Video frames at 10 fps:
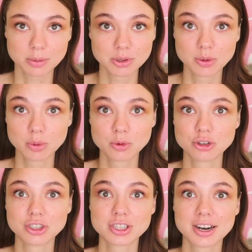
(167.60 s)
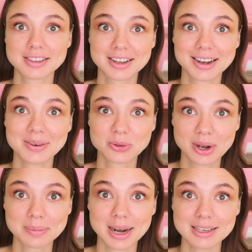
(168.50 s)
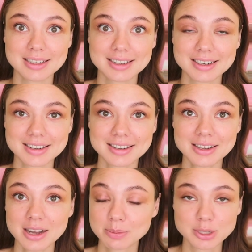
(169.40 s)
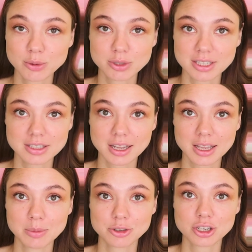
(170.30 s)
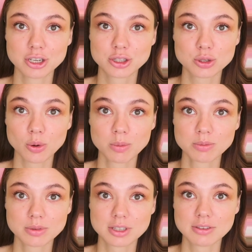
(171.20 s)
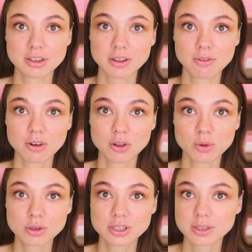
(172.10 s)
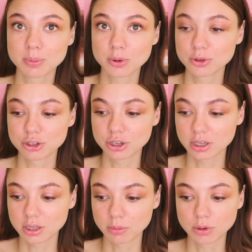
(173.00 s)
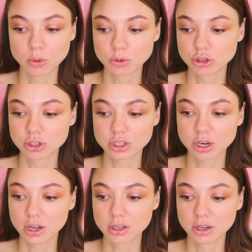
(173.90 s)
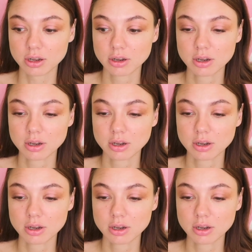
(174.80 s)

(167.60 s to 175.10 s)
Just little Ksenia, it would be creepy just like me, but the small one. The same face, hair color, sounds crazy.